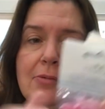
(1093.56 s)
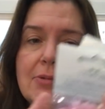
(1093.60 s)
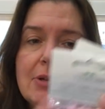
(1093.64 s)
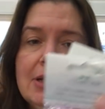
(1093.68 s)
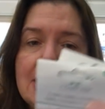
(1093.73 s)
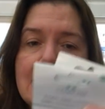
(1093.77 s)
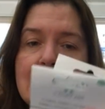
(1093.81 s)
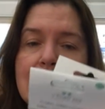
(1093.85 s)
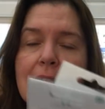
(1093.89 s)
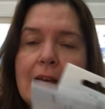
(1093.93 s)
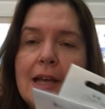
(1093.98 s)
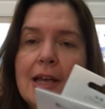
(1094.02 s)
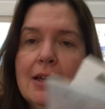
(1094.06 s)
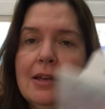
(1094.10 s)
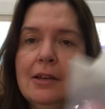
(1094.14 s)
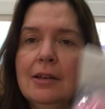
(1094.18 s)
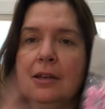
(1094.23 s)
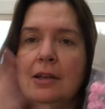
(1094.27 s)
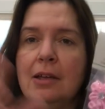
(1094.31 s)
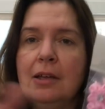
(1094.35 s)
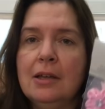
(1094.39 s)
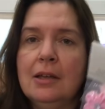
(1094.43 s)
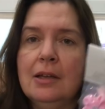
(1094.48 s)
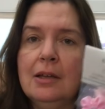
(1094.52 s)
really like
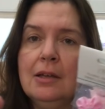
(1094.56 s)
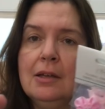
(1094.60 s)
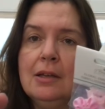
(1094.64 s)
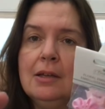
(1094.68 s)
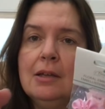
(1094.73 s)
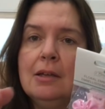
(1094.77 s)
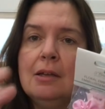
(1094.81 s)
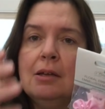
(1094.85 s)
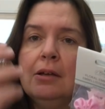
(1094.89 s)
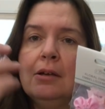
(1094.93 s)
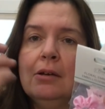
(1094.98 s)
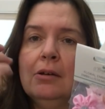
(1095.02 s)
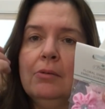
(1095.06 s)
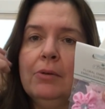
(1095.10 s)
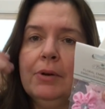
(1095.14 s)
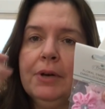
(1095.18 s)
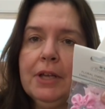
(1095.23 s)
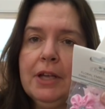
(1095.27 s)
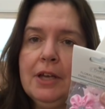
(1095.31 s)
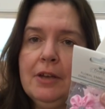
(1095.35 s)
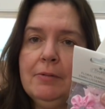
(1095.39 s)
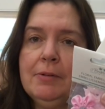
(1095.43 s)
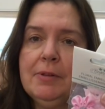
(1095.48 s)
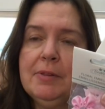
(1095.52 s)

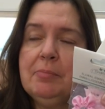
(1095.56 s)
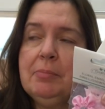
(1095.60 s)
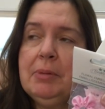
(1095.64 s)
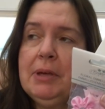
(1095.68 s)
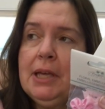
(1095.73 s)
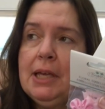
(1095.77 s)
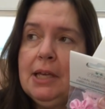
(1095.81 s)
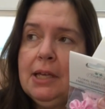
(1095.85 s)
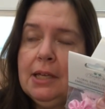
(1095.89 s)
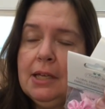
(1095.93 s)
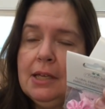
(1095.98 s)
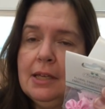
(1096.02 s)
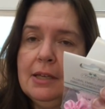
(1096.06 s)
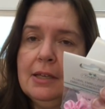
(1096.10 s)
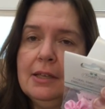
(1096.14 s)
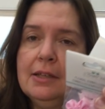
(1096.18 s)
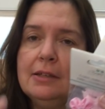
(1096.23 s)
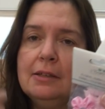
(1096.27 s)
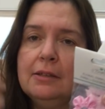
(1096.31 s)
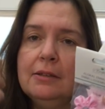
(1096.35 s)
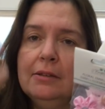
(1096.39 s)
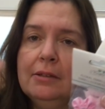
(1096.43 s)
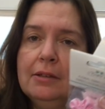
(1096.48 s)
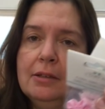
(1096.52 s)
working with pink,
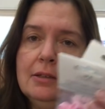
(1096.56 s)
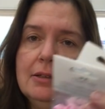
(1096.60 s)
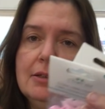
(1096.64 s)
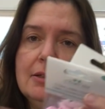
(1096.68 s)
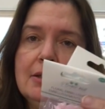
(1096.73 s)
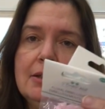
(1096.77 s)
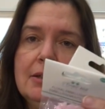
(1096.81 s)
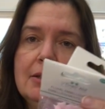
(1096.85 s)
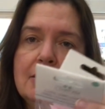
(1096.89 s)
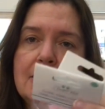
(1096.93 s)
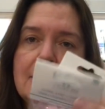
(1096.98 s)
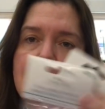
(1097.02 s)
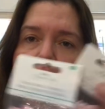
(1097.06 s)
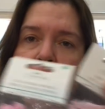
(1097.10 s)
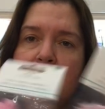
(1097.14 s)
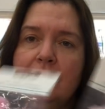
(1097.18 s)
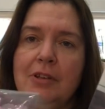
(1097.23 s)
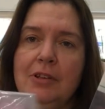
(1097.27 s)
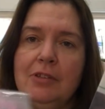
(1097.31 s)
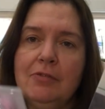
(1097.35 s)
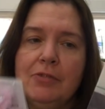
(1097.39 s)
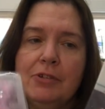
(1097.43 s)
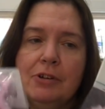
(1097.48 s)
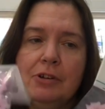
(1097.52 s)
and
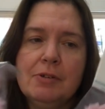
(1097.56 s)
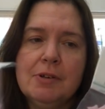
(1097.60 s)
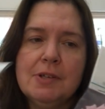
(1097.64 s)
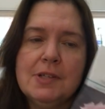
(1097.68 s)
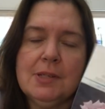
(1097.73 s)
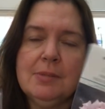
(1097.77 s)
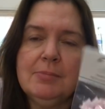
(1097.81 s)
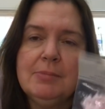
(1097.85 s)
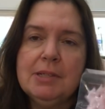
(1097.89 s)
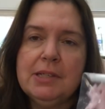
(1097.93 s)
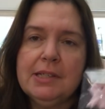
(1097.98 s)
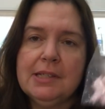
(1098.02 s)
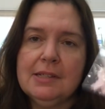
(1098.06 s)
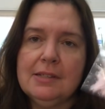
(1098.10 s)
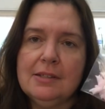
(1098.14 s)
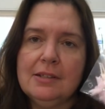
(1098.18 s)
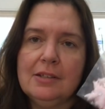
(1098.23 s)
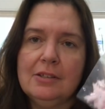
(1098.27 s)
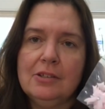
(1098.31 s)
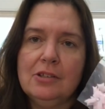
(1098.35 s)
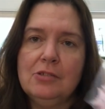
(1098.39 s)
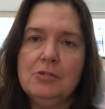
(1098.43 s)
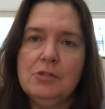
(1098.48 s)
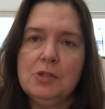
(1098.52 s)
even for Christmas,
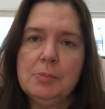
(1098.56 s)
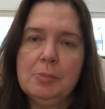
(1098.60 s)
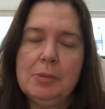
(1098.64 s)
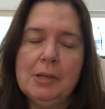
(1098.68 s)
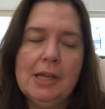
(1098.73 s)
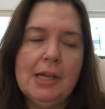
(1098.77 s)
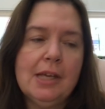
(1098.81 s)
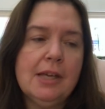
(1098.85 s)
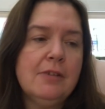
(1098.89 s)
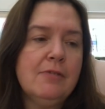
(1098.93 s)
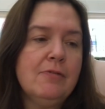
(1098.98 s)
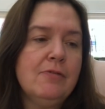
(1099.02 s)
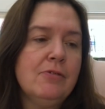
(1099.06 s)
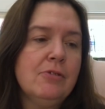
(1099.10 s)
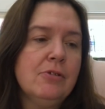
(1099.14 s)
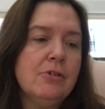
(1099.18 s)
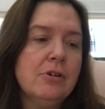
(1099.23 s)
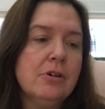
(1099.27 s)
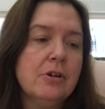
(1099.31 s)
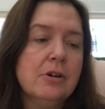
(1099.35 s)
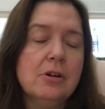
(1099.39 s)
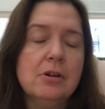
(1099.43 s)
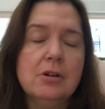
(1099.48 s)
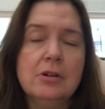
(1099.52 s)
I'll use pink
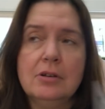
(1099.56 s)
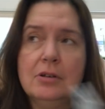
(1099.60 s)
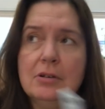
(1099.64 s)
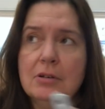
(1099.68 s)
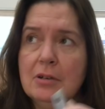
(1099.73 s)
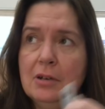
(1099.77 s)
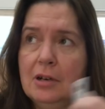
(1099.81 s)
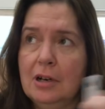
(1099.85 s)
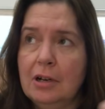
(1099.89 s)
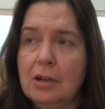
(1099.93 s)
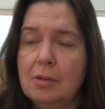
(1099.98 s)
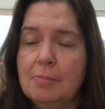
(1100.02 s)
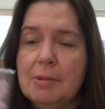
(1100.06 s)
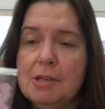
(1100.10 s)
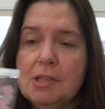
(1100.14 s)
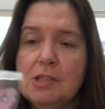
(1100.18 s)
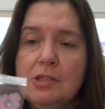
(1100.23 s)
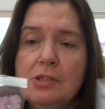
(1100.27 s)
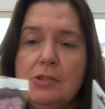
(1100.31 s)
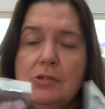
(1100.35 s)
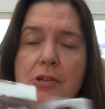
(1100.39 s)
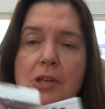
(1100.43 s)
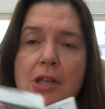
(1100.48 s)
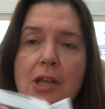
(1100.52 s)
for my
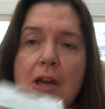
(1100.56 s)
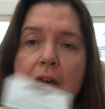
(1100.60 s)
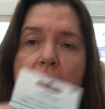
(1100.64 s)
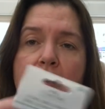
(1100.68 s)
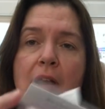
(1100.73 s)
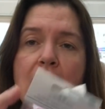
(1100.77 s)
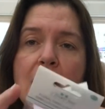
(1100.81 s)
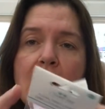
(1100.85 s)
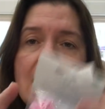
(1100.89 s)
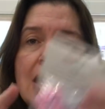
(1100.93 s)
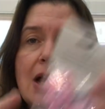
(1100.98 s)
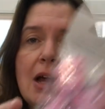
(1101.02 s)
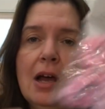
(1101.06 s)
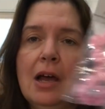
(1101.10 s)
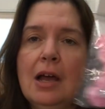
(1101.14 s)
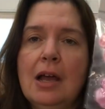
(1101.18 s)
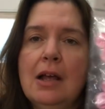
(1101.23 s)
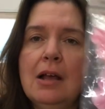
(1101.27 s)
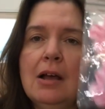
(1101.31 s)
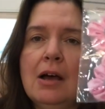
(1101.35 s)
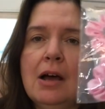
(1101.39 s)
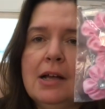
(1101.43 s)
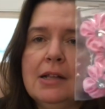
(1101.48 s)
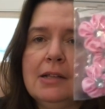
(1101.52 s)
studio.
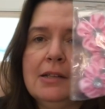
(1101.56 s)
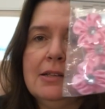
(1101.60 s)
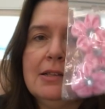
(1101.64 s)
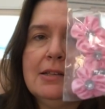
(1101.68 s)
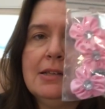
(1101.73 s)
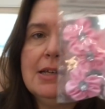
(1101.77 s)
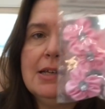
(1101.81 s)
I got